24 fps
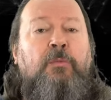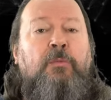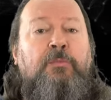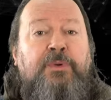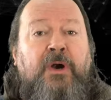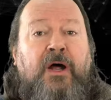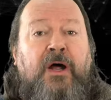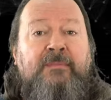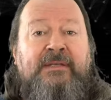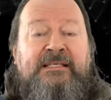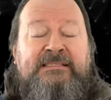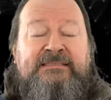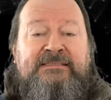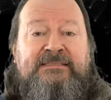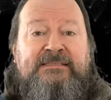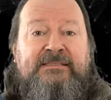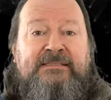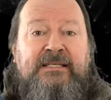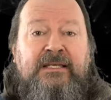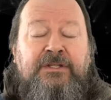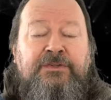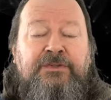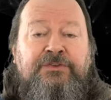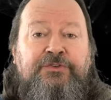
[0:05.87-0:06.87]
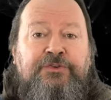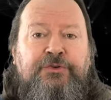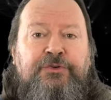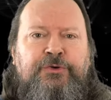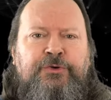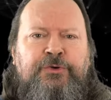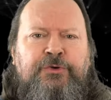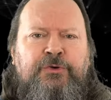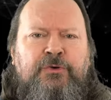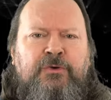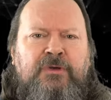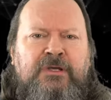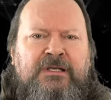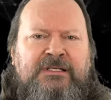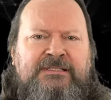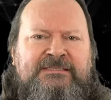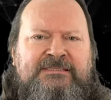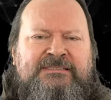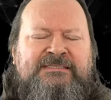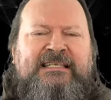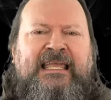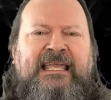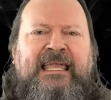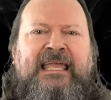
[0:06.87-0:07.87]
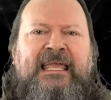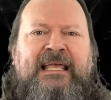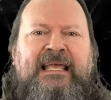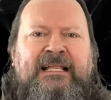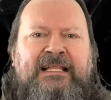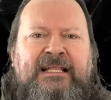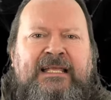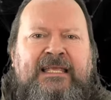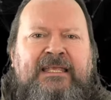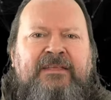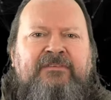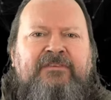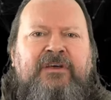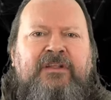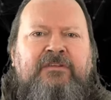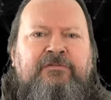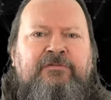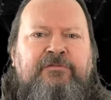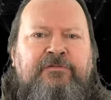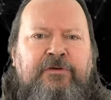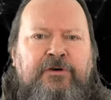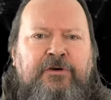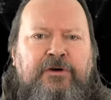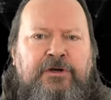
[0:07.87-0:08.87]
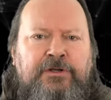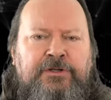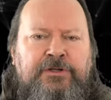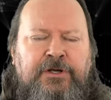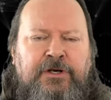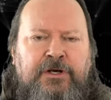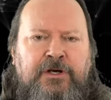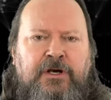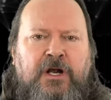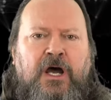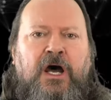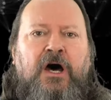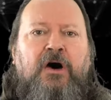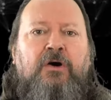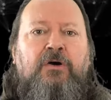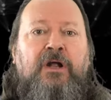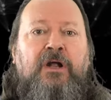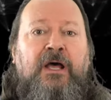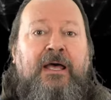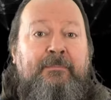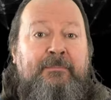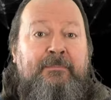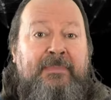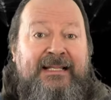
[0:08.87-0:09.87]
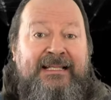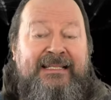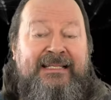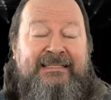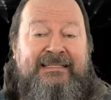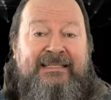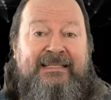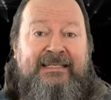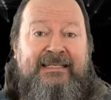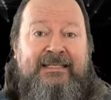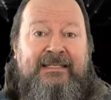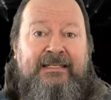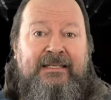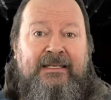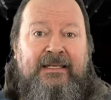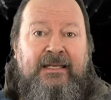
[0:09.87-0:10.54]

promise to scale even further our ability